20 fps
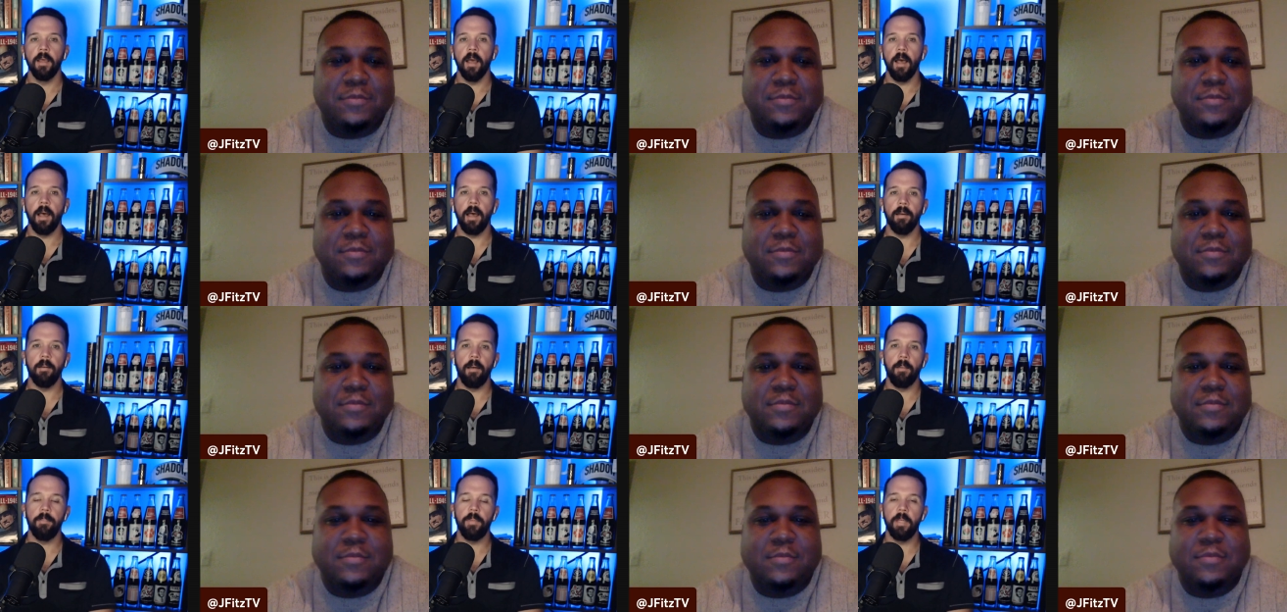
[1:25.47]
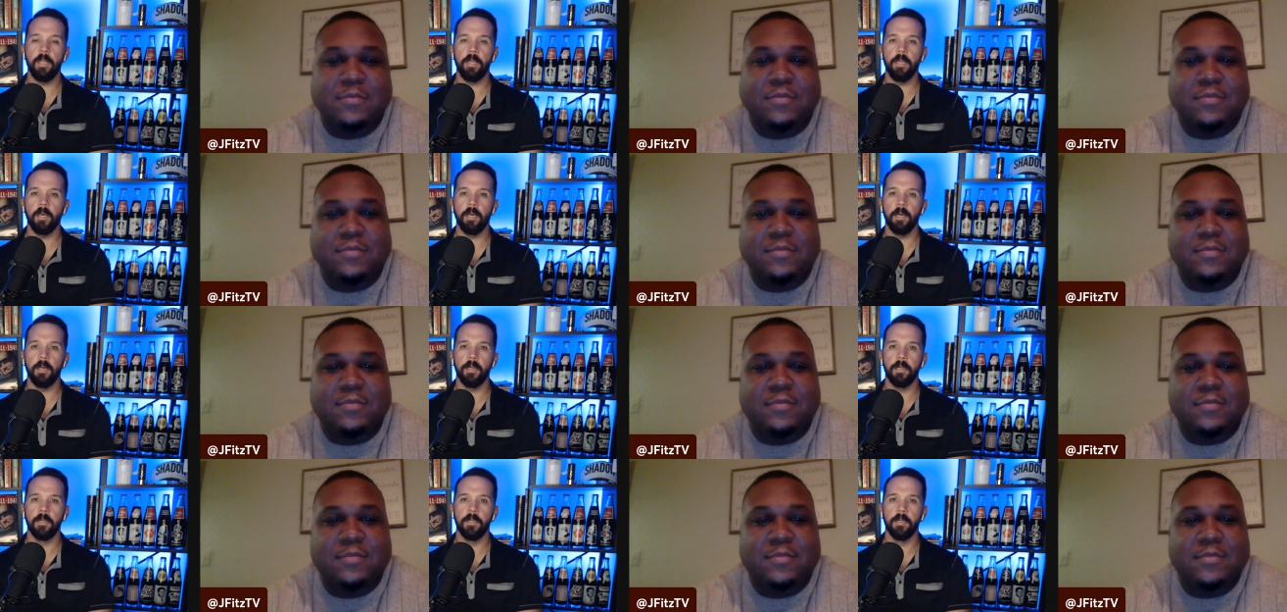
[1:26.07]
Speaker 1: I've
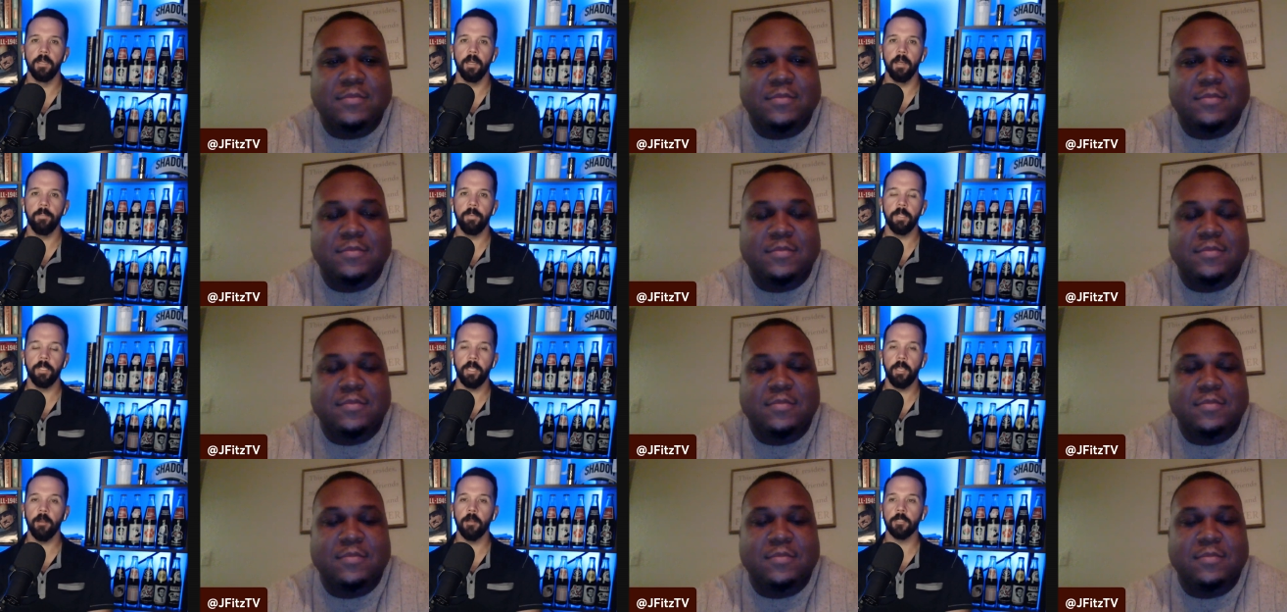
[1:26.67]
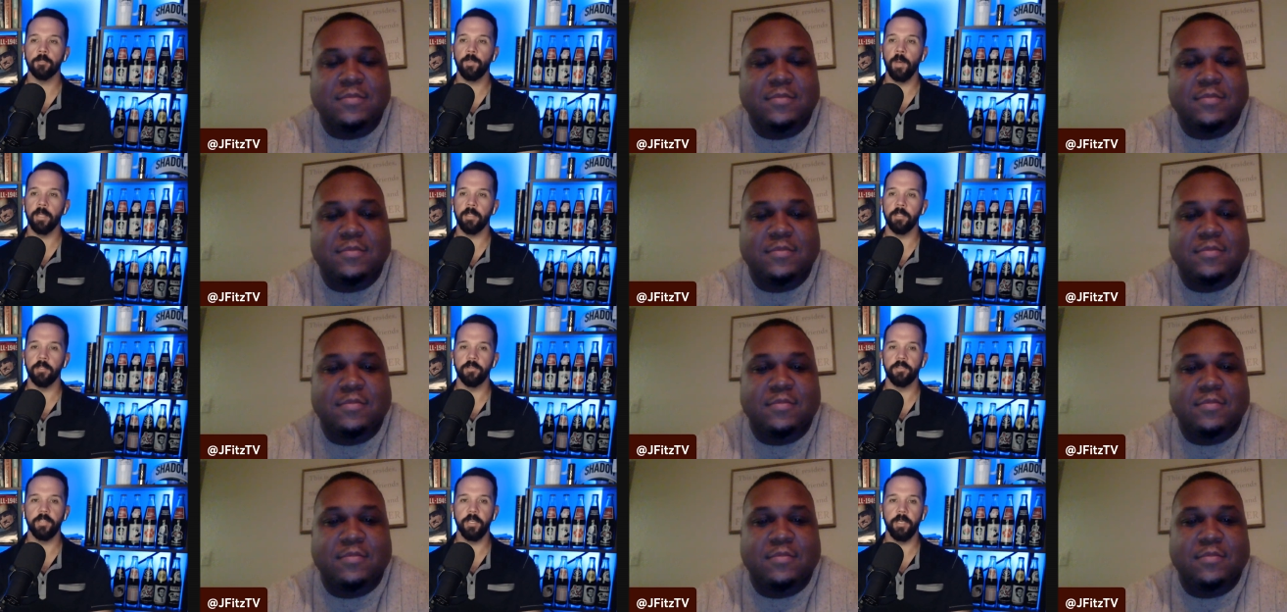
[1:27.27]
been curious
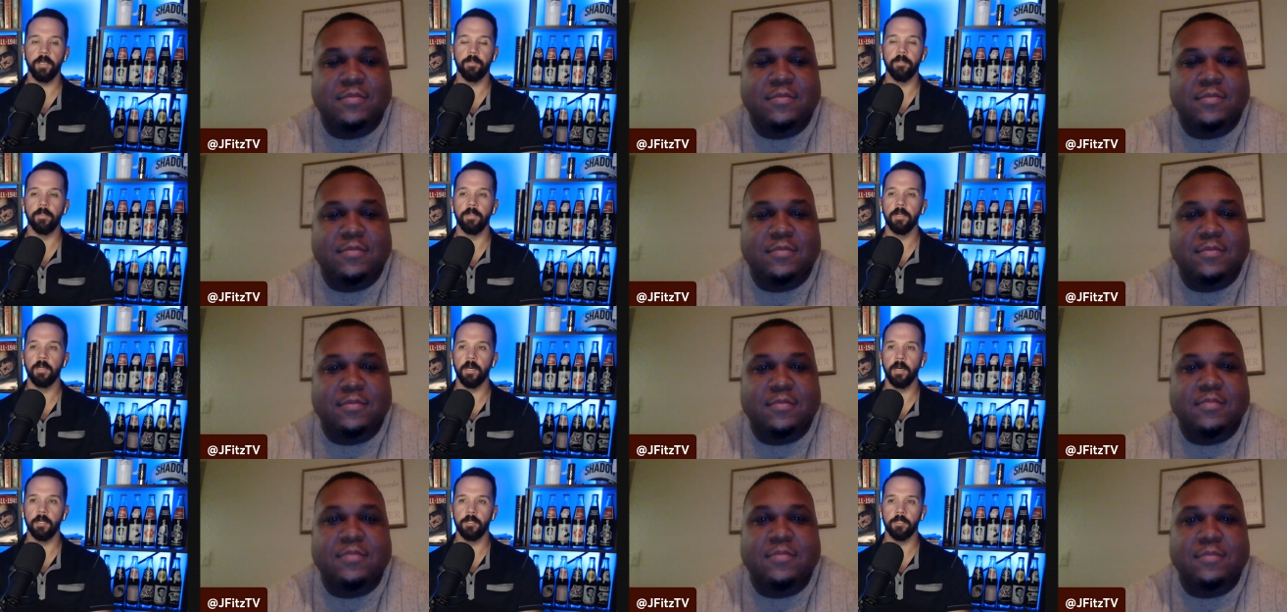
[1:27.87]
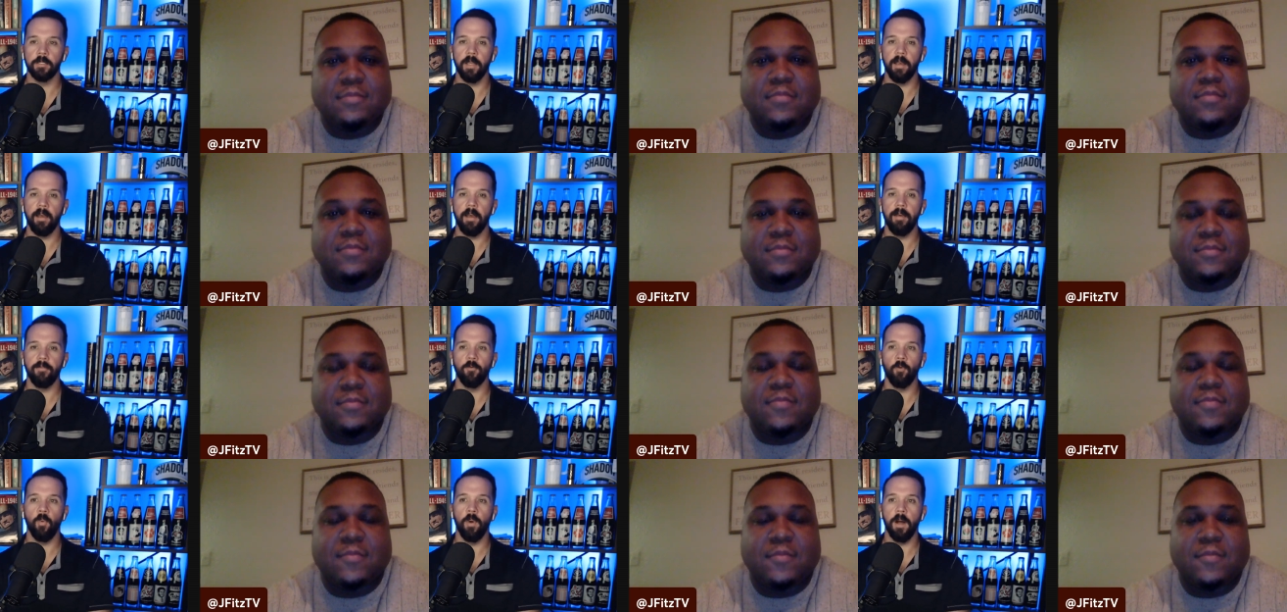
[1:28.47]
about this team, just
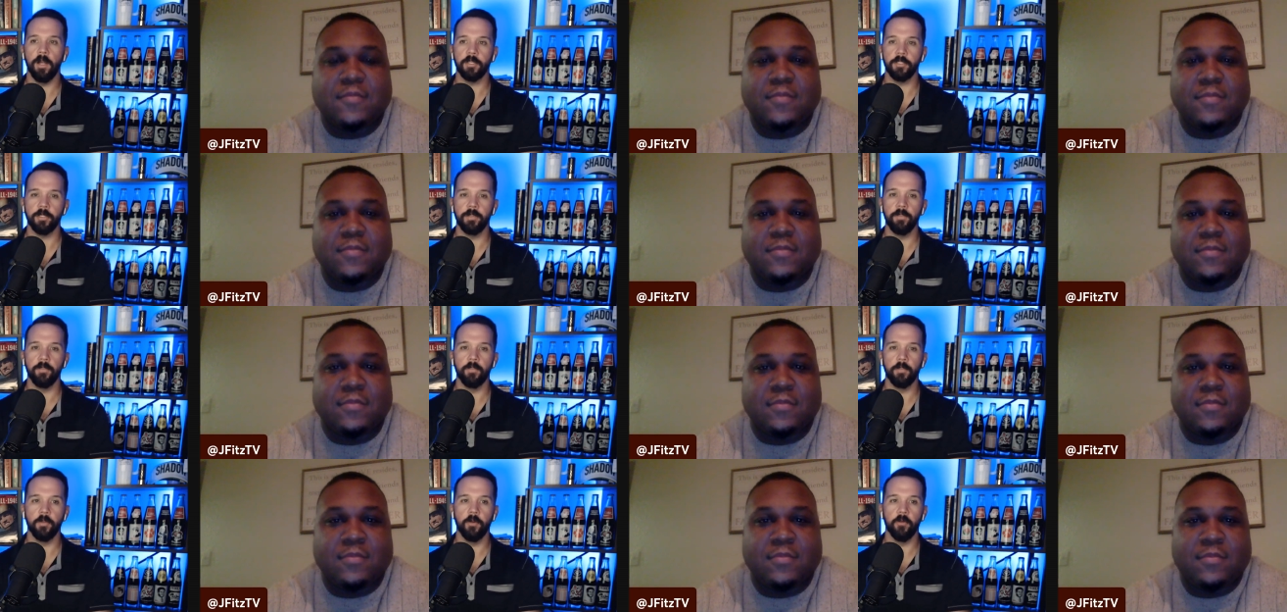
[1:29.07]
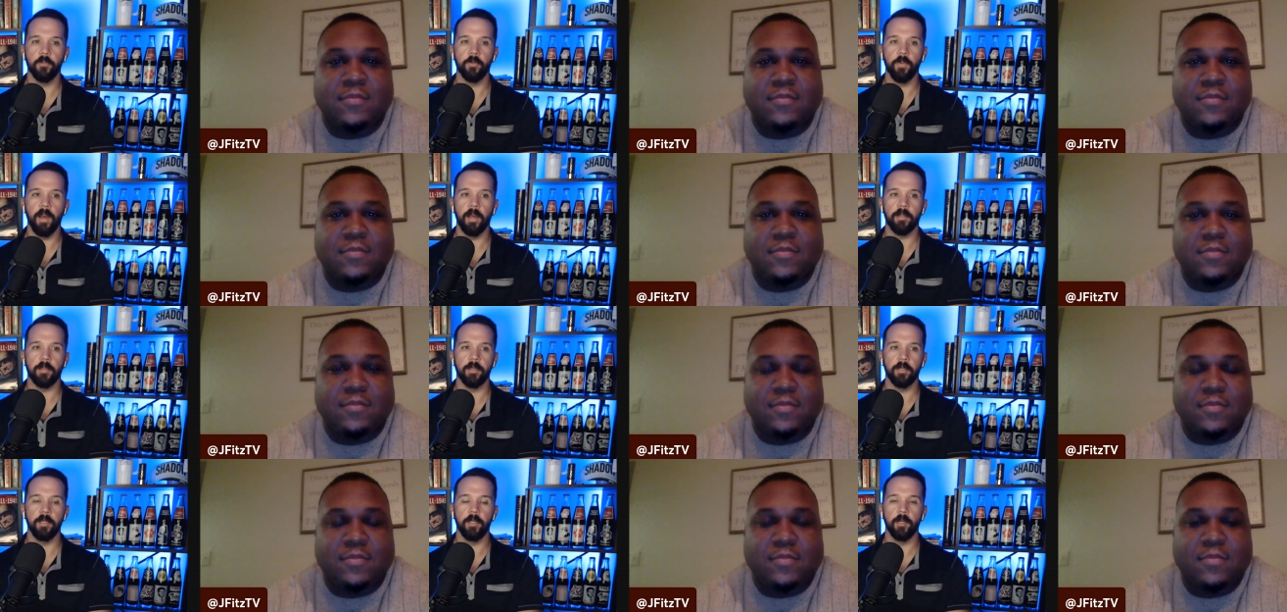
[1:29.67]
having watched them, you know,
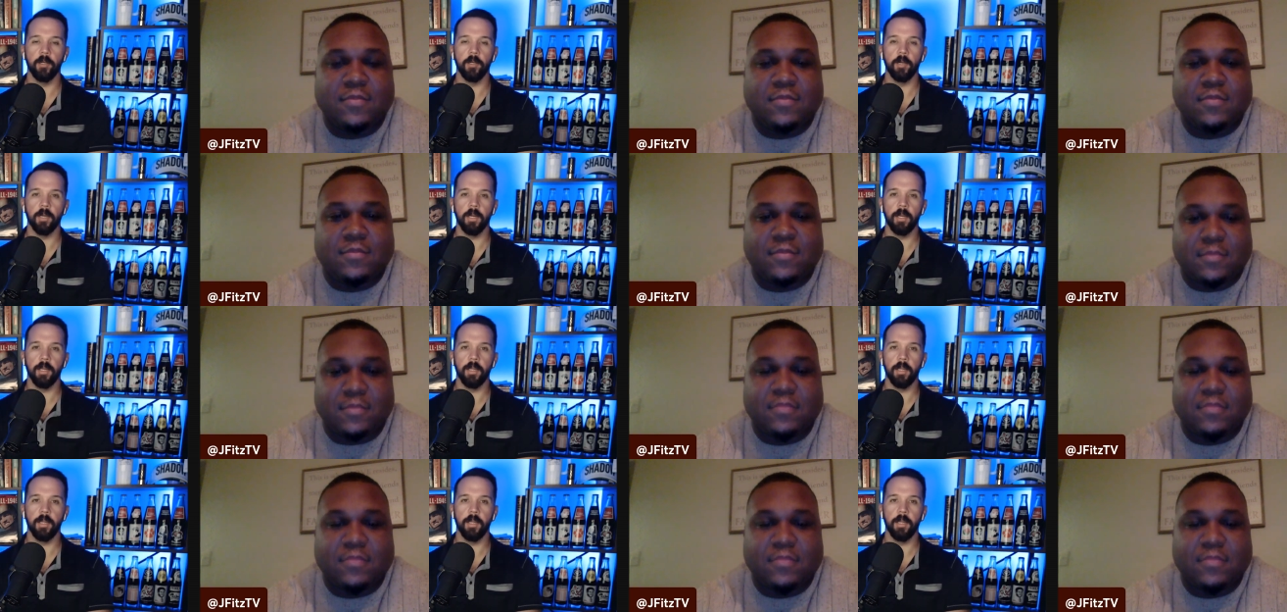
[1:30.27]
throughout the year.